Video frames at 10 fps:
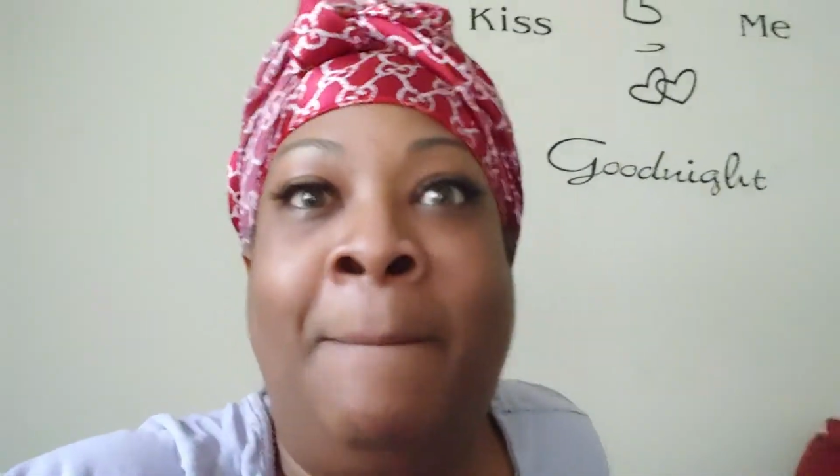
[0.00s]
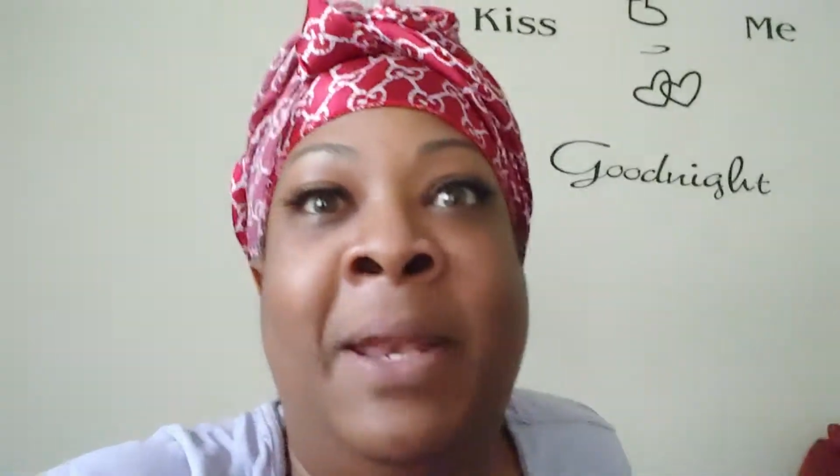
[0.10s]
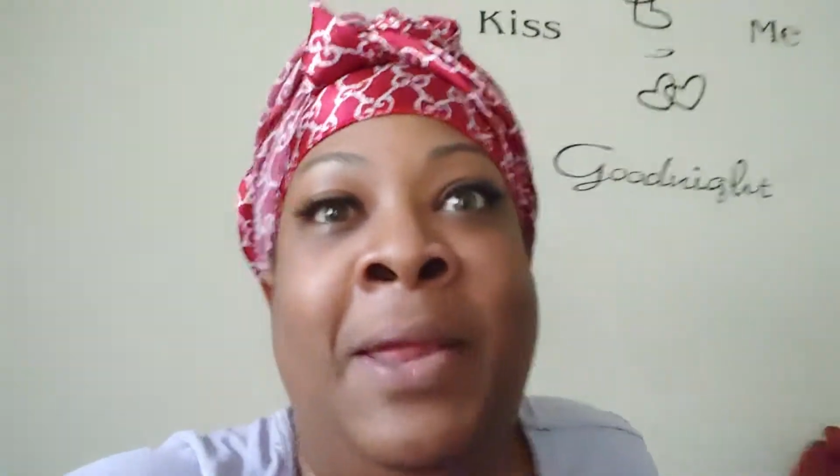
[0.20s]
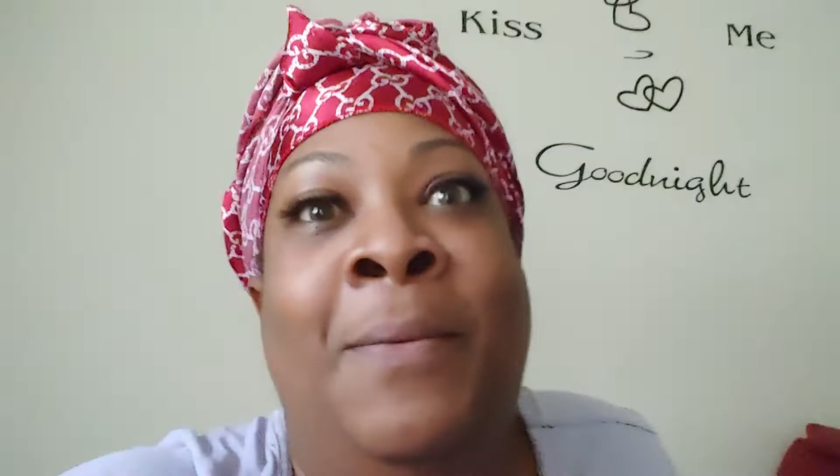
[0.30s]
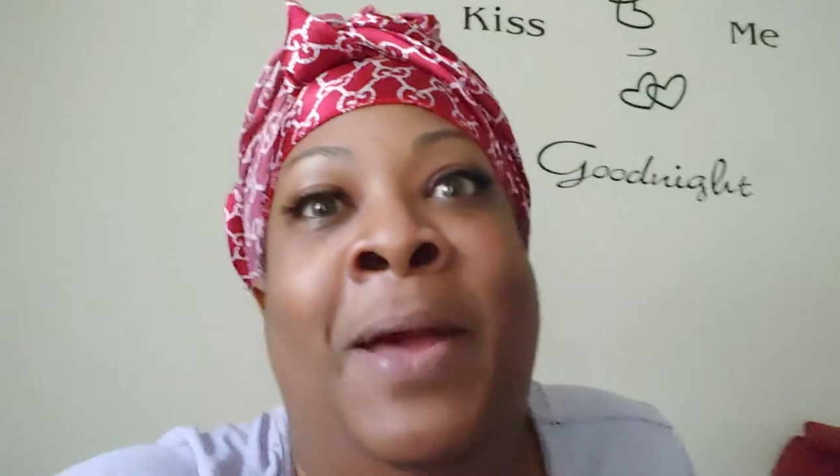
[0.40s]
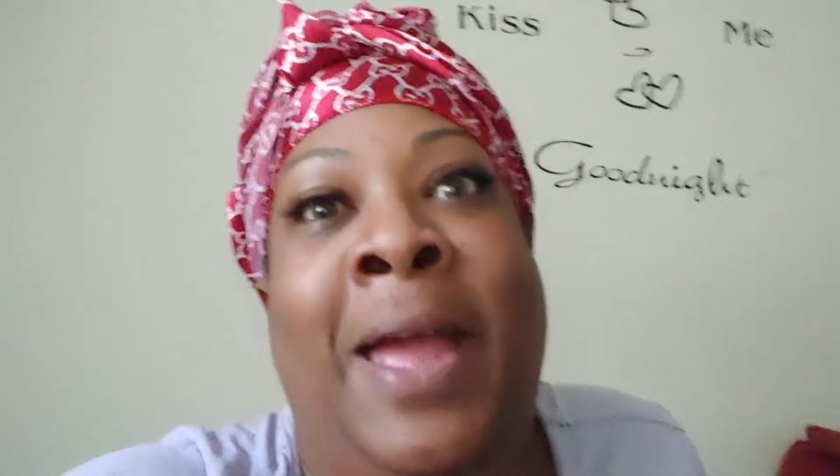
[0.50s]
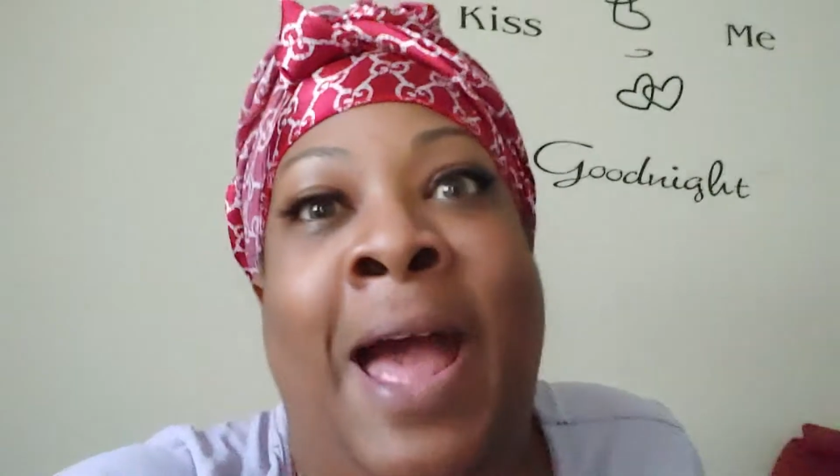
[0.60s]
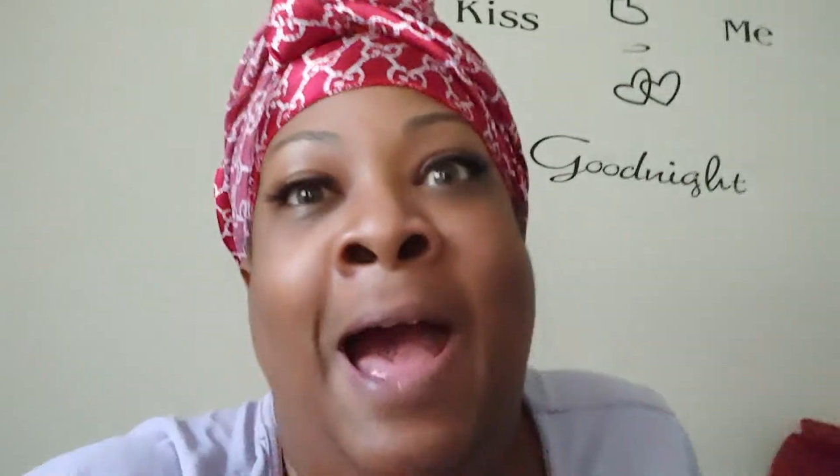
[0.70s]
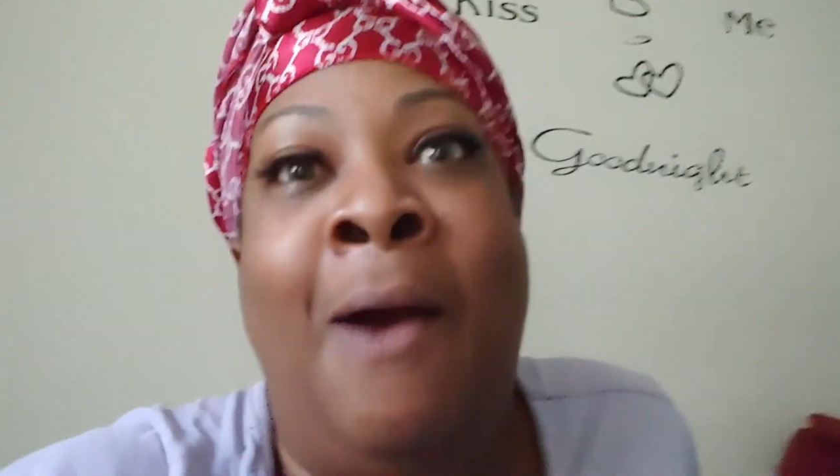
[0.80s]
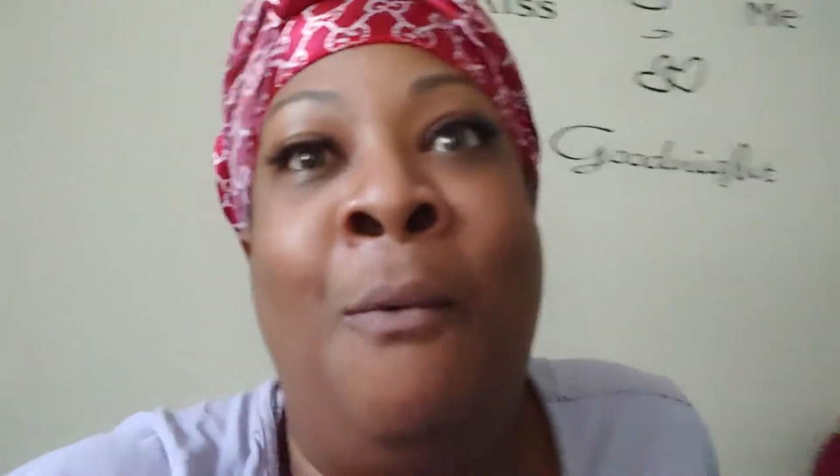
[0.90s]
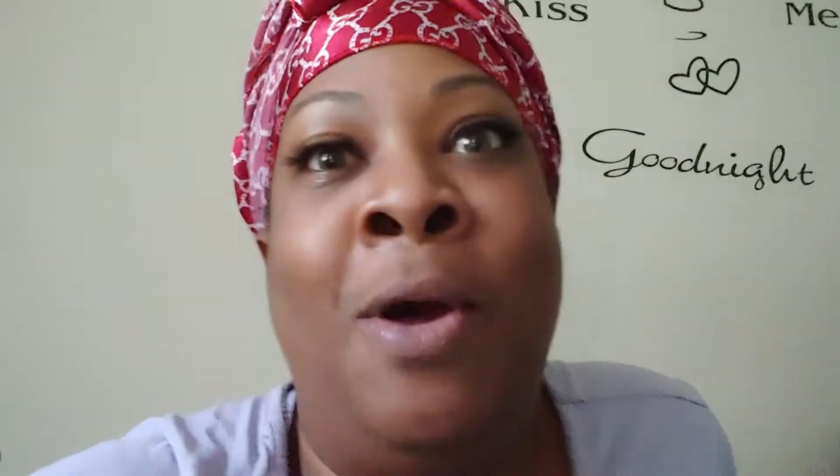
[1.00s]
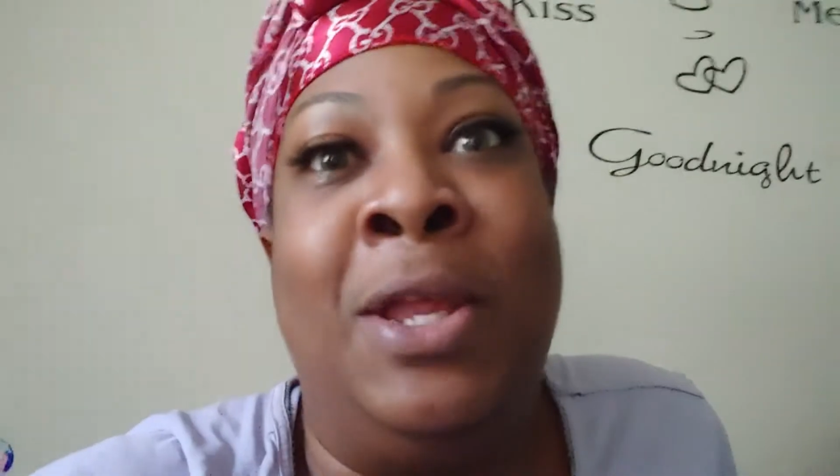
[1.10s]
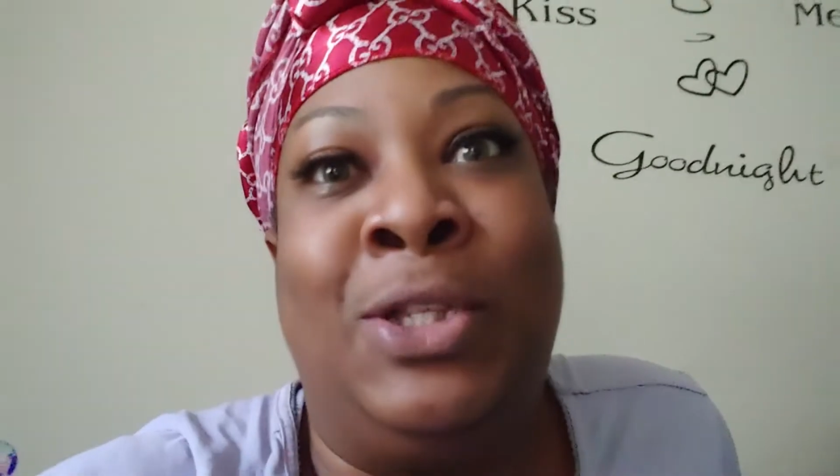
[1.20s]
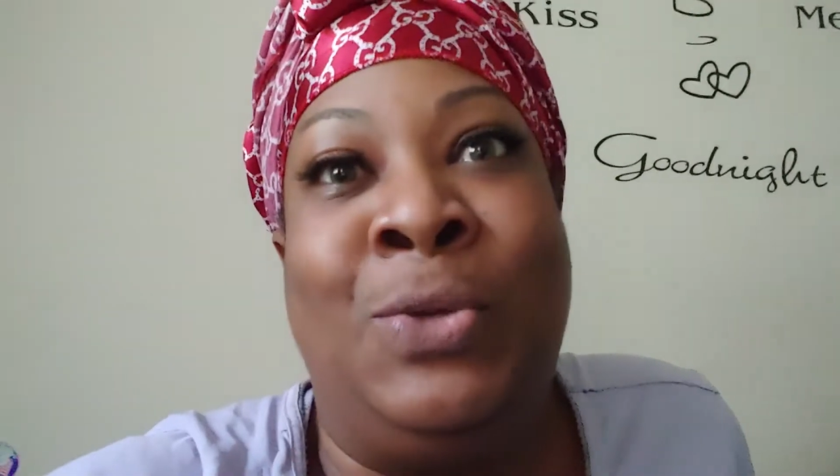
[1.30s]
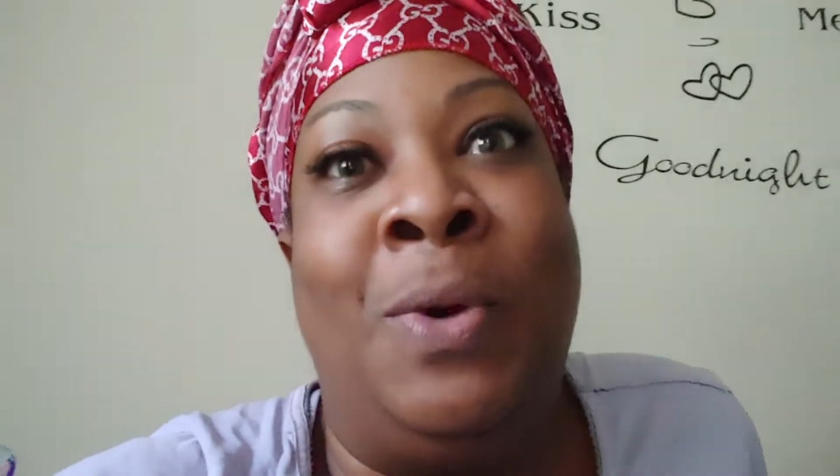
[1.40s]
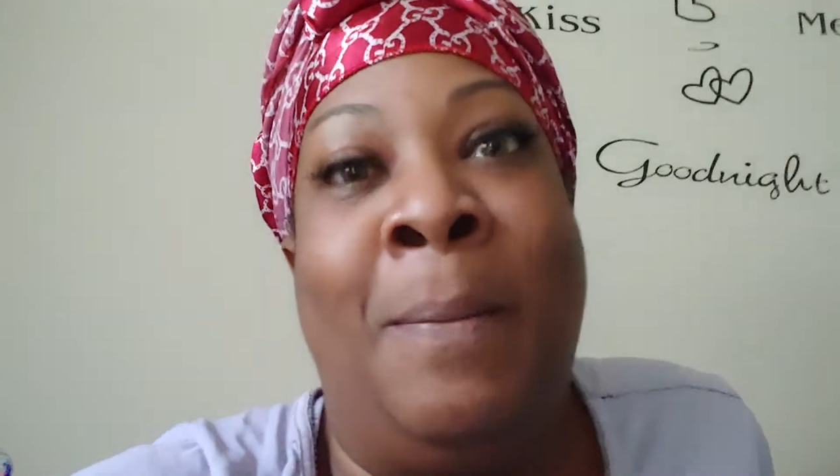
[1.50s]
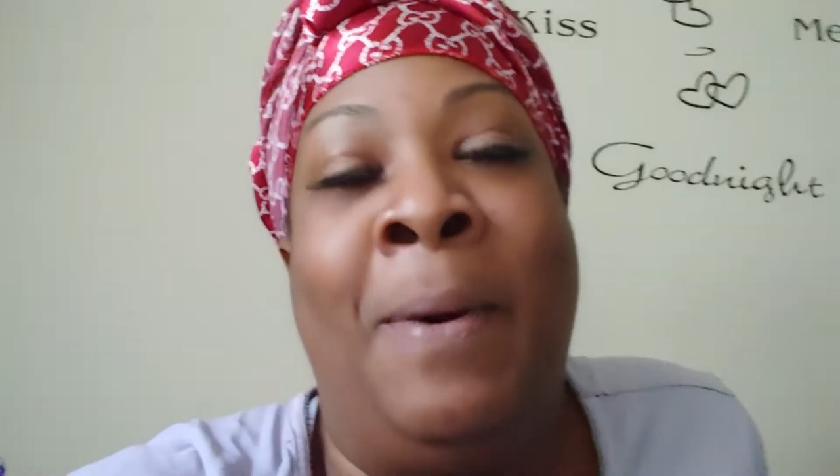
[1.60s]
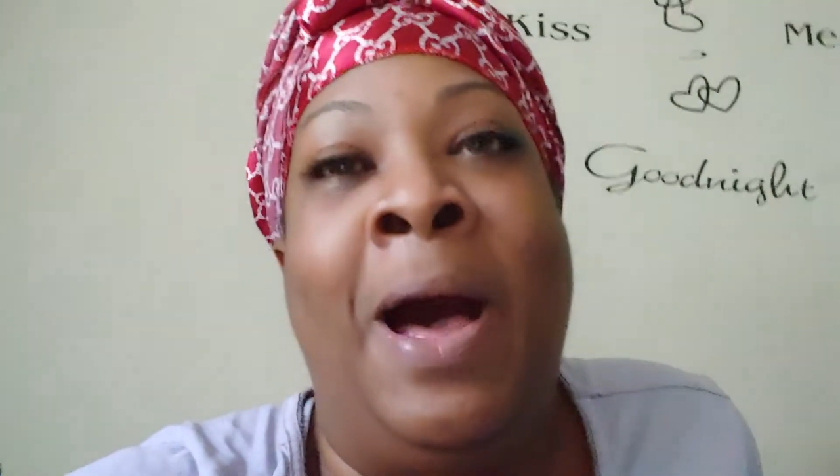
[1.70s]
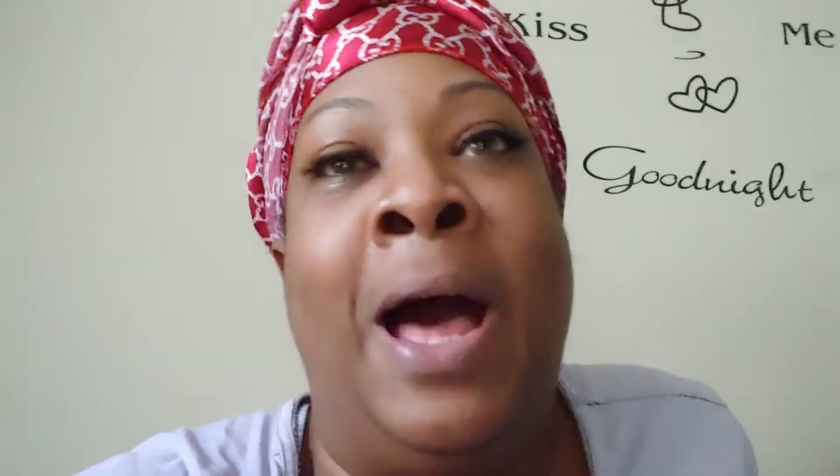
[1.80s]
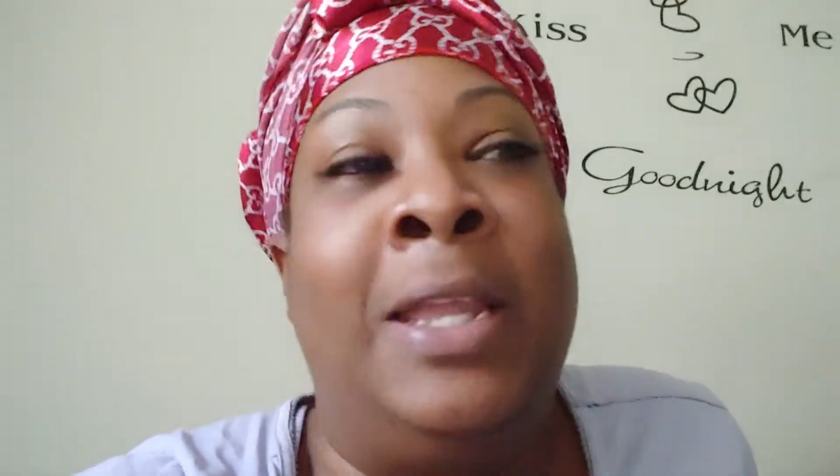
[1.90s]
But anyway, I wanted to
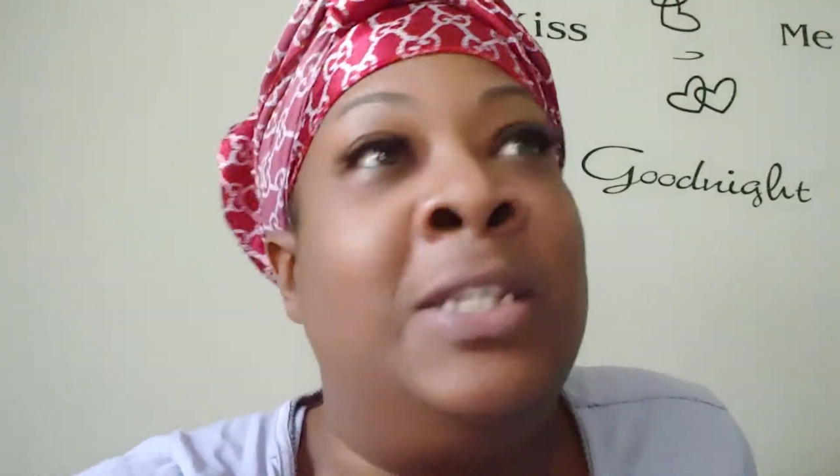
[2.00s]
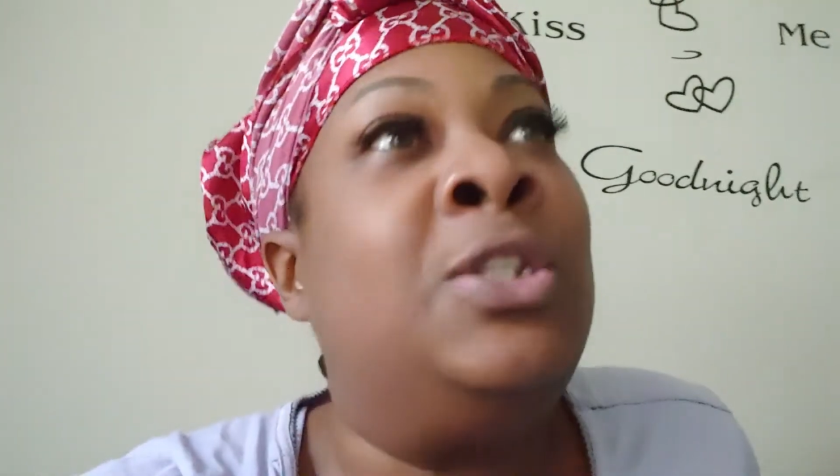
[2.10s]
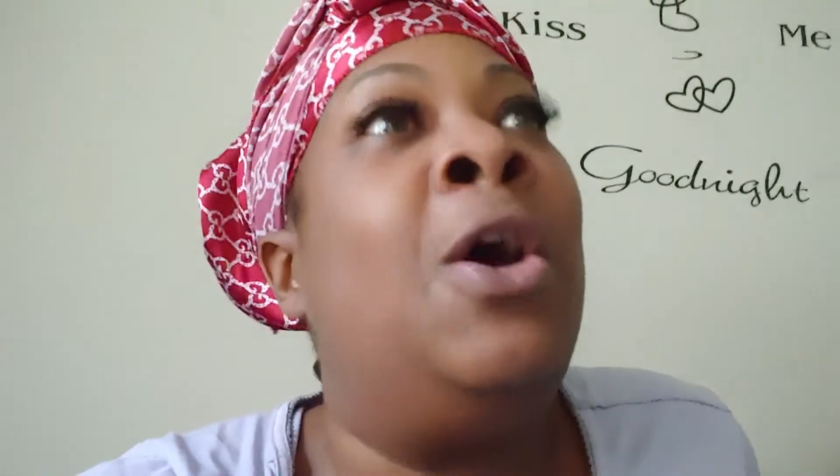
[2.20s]
apologize.